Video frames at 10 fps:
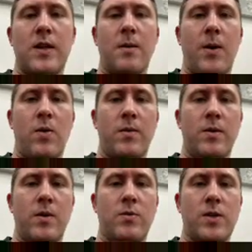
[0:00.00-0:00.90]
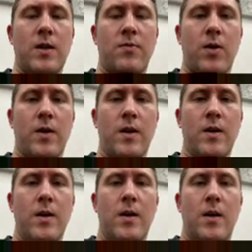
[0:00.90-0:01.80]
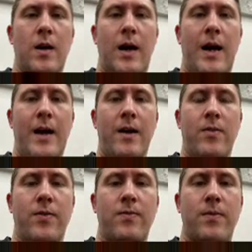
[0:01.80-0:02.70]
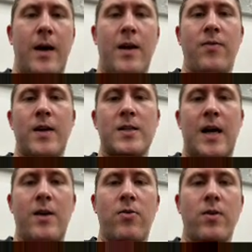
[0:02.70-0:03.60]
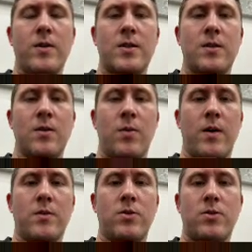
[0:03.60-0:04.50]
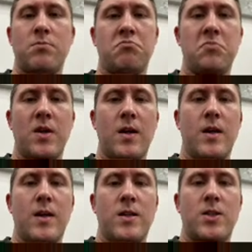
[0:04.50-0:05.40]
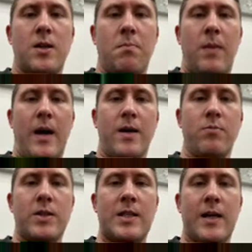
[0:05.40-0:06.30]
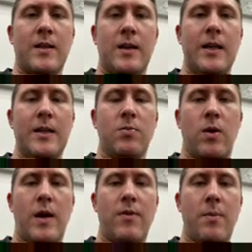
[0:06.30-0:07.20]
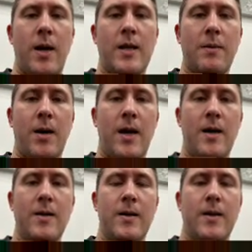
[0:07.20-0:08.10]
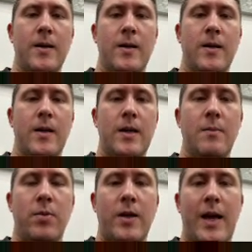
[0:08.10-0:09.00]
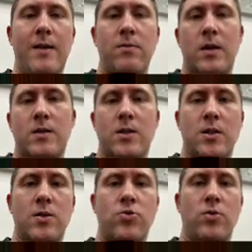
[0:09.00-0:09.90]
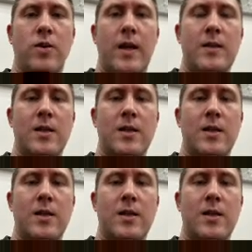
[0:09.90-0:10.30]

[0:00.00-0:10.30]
about say you've got a high first aggregate and you want to just sit back and protect the lead, whatever, blah de blah. But again, that's a draw against